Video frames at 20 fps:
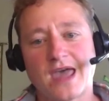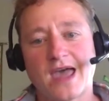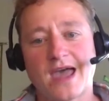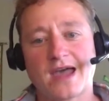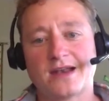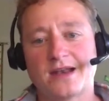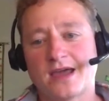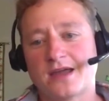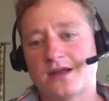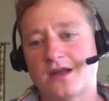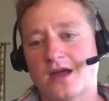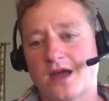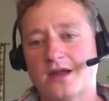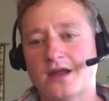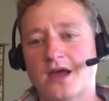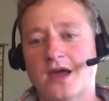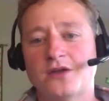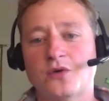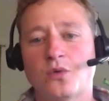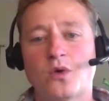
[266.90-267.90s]
sad, and
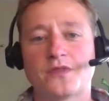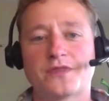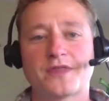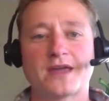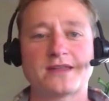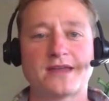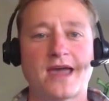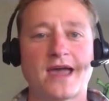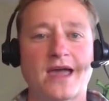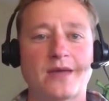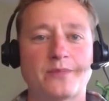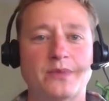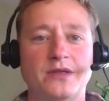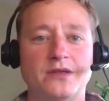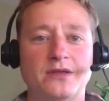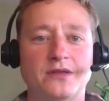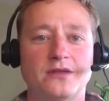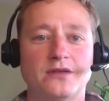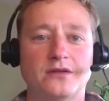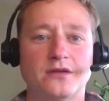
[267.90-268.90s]
I don't want that to
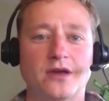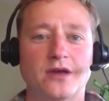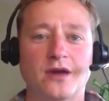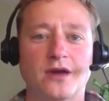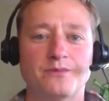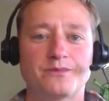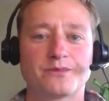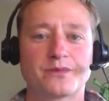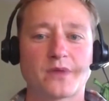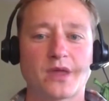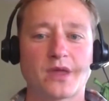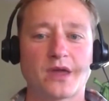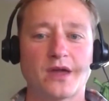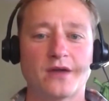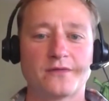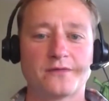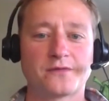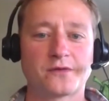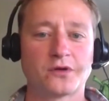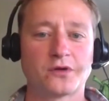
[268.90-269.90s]
happen
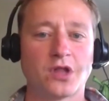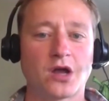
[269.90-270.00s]
for a